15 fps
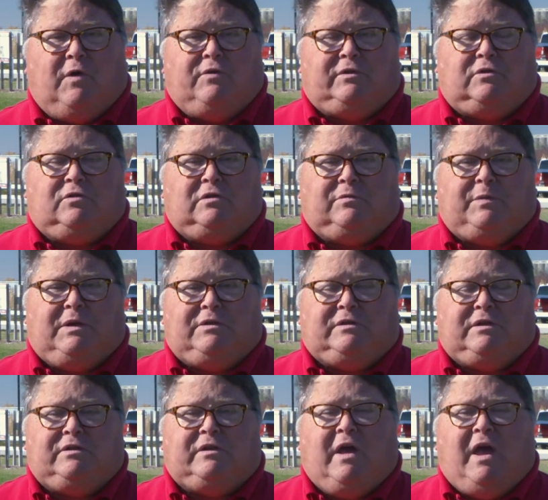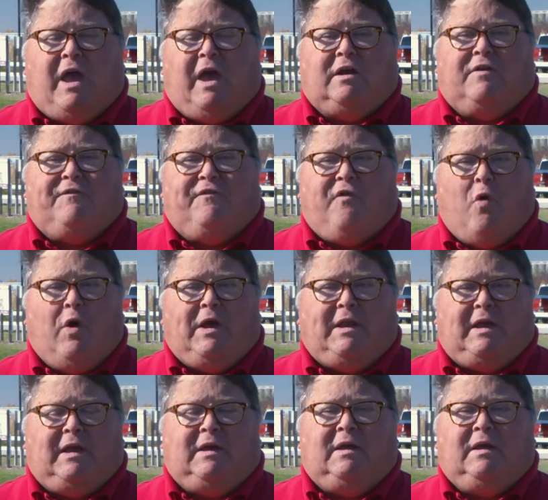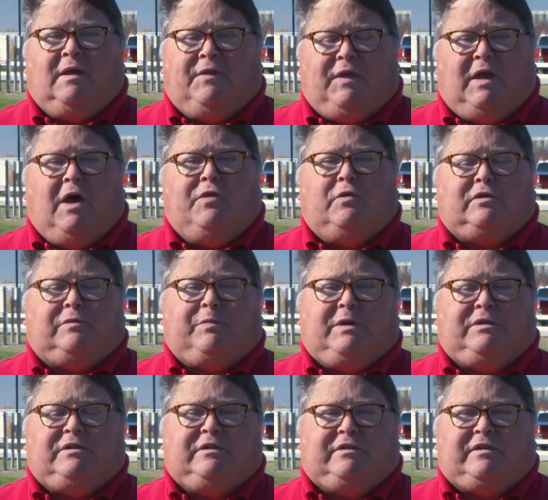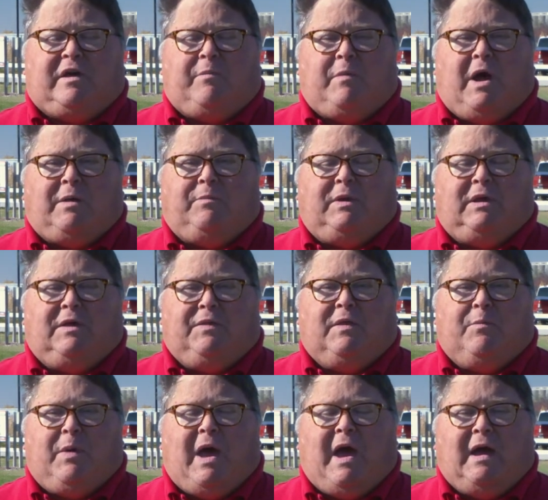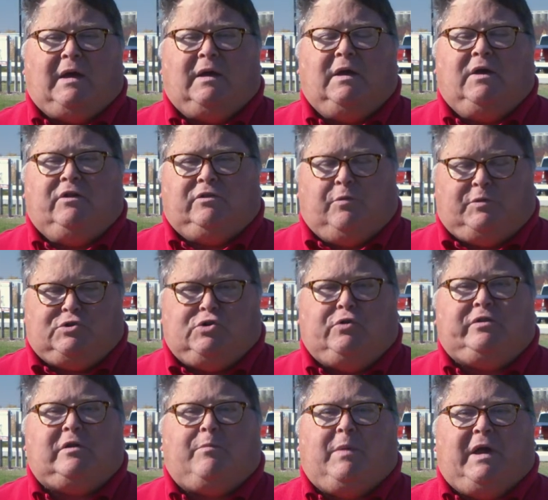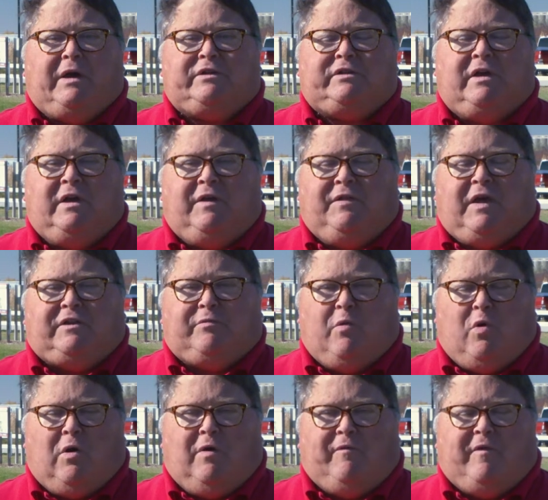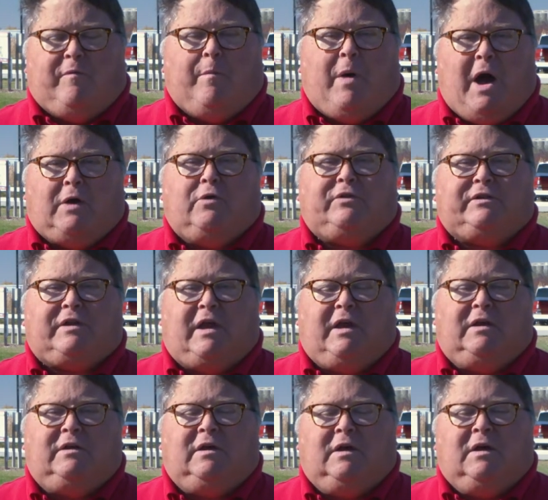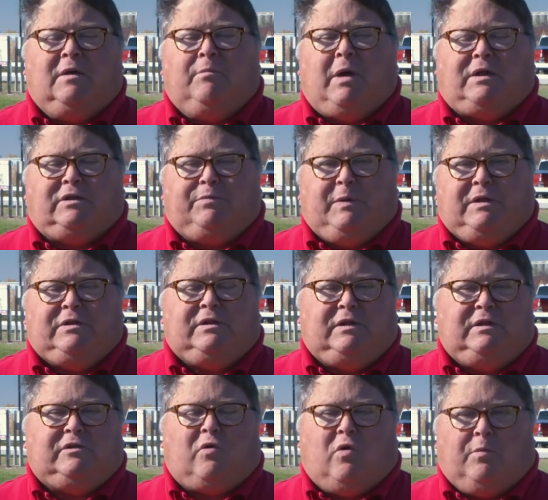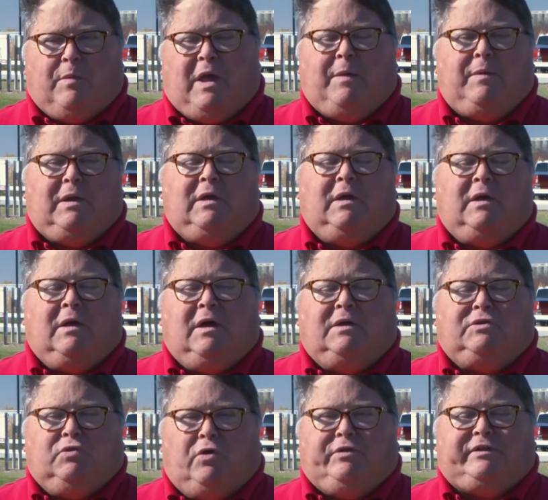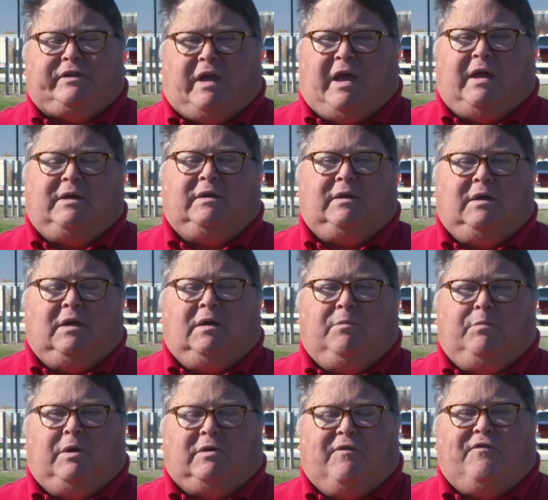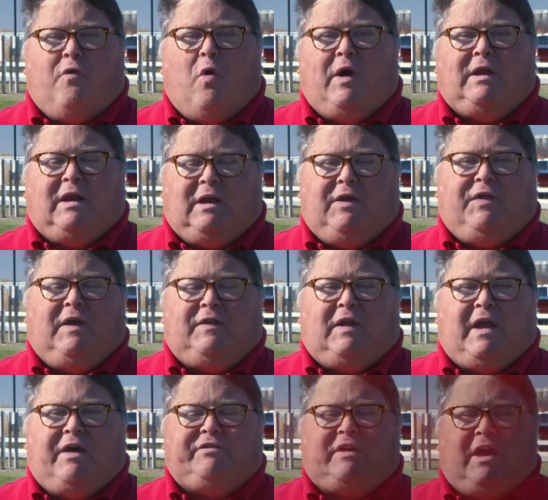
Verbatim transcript: those two species and avoiding the other species that might be in the bag. So choose a mix that's more of a monostand by species or maybe a dual stand, but avoid anything that has